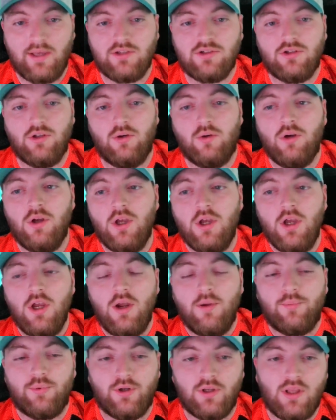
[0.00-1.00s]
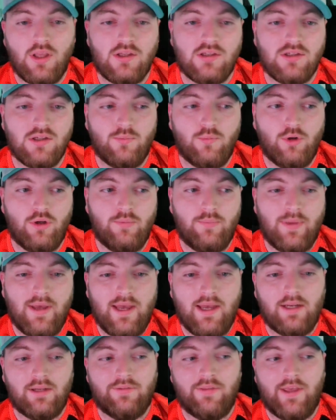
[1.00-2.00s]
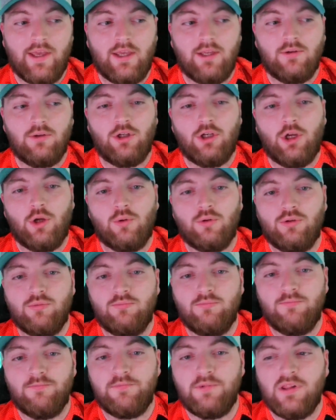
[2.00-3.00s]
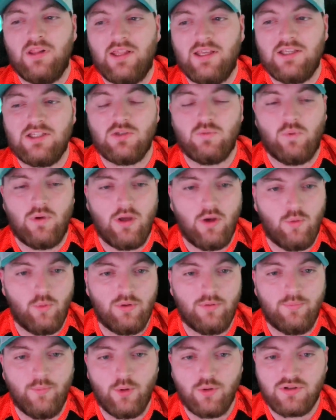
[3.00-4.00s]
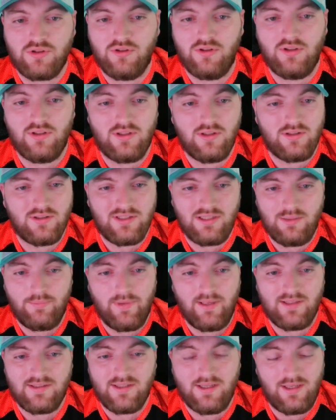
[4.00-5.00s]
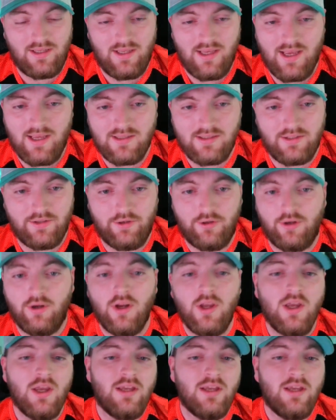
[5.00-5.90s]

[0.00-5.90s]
So bringing someone back that, you know, plays well with most of the teammates that he has here.